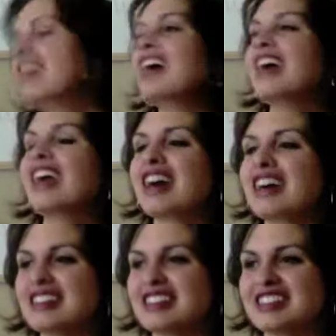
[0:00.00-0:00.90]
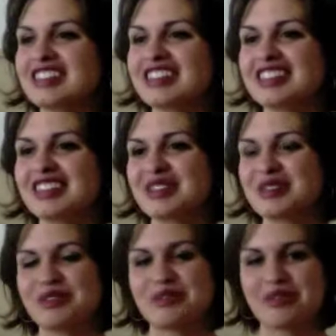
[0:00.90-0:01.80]
And
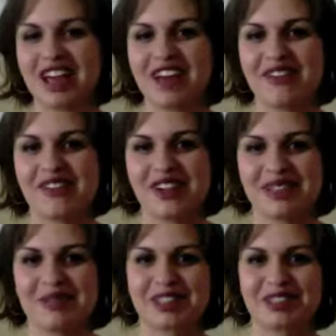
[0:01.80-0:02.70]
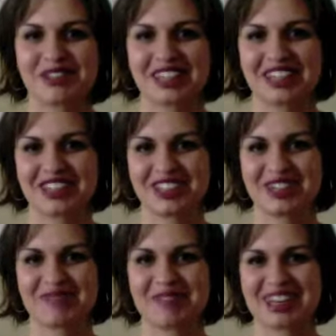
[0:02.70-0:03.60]
we have a very special
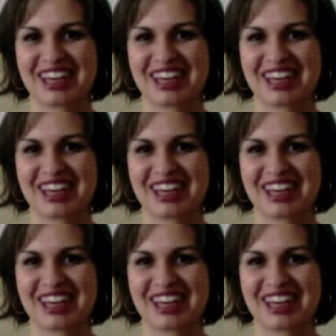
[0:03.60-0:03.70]
relationship